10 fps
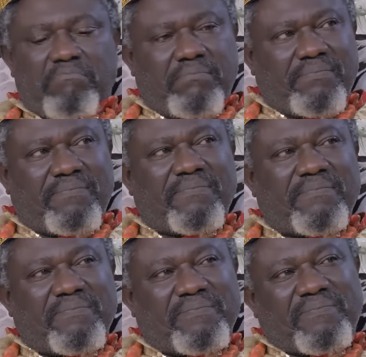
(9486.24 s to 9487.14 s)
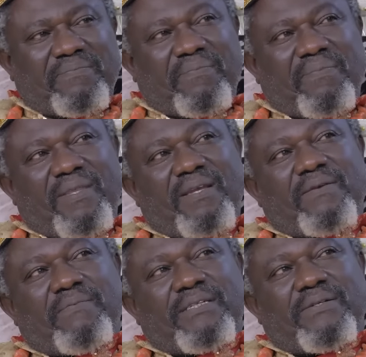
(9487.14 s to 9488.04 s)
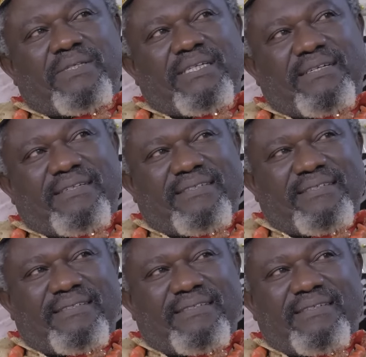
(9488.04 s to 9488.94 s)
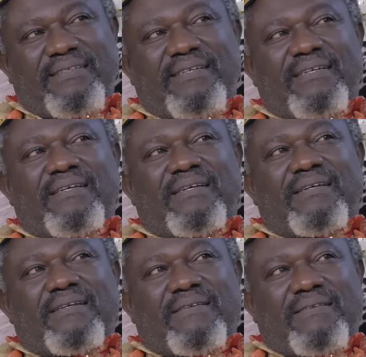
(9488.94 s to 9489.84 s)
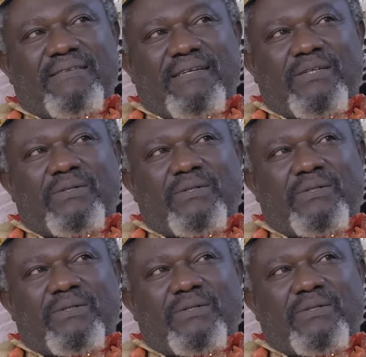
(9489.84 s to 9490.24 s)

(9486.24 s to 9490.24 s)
Hmm. My daughter. Majesty. Thank